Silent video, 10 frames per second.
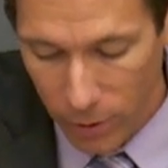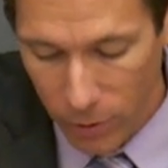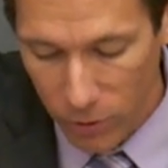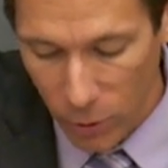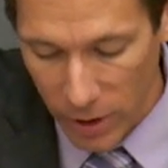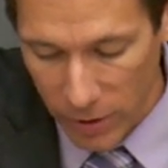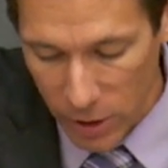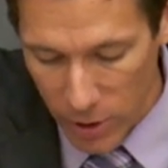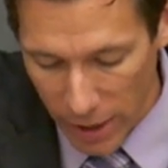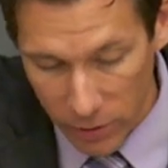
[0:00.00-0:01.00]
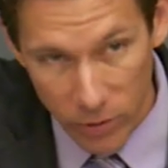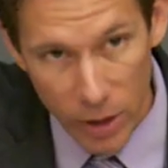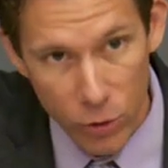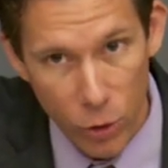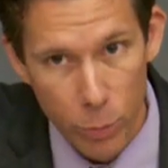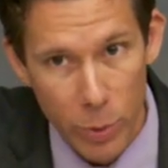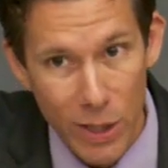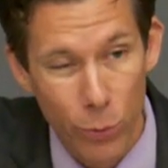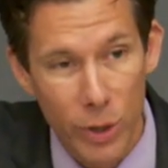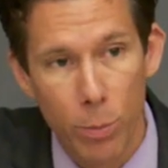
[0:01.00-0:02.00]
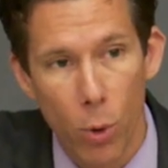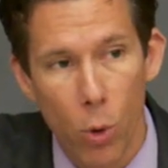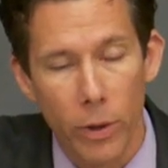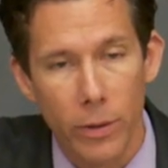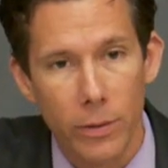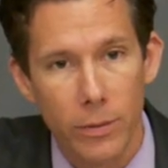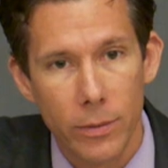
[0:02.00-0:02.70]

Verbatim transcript: so that the United States could be reborn.